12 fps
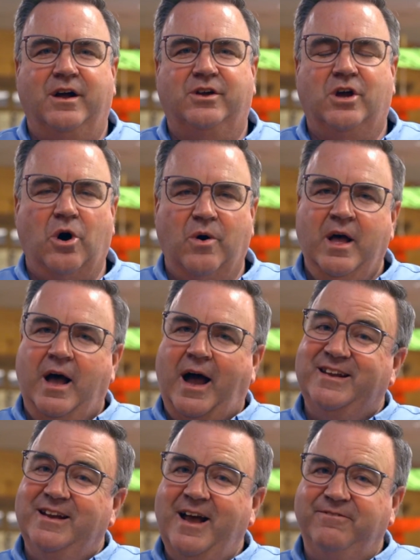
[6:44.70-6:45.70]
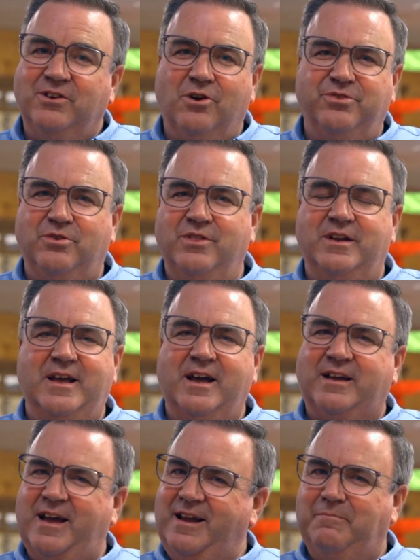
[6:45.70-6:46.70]
go. I did have to go through the
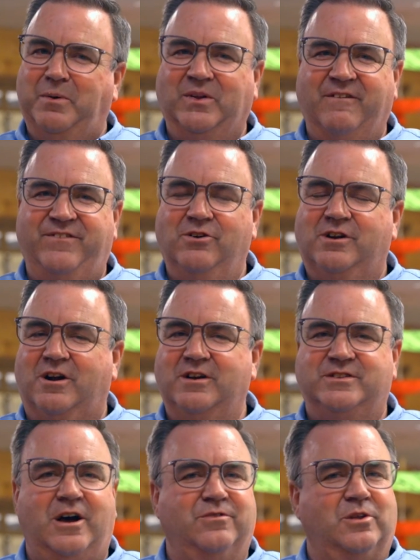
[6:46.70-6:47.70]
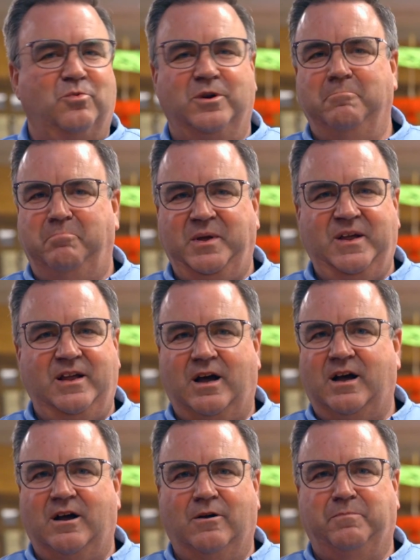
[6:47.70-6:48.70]
deck. I had to pull a few cards out that wouldn't be
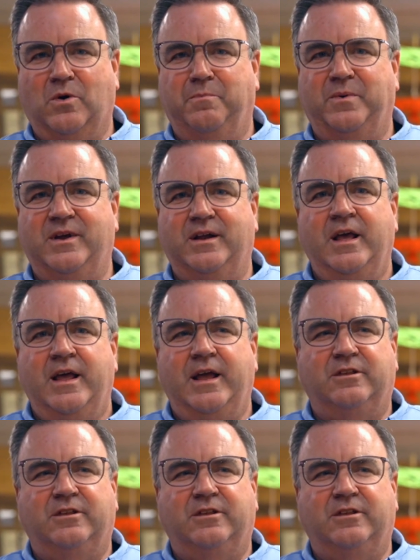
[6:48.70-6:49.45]
appropriate.